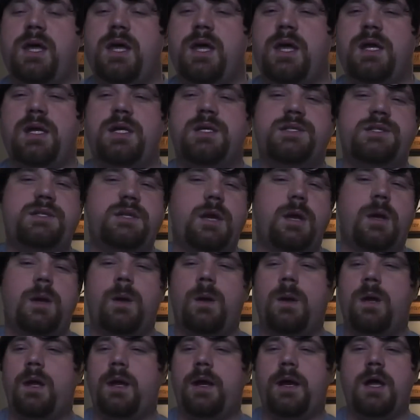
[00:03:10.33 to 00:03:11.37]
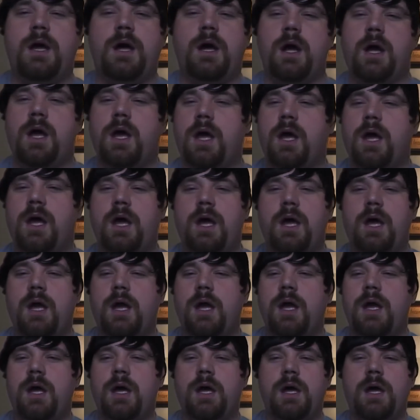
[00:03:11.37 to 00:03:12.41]
And he's totally not gay.
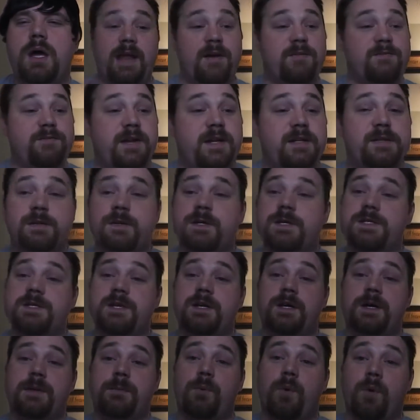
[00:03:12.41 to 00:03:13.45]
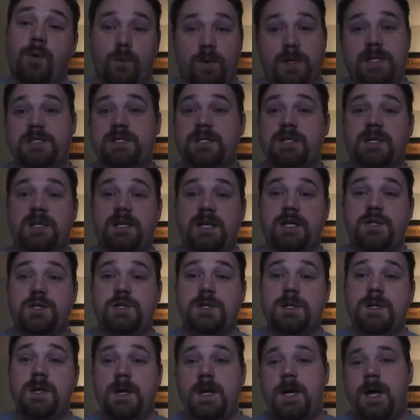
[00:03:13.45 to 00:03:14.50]
Now, Vector is a more recent
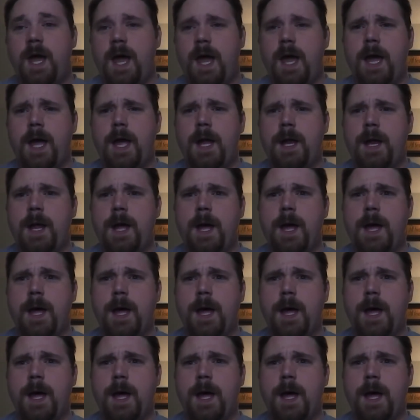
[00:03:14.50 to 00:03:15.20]
addition, and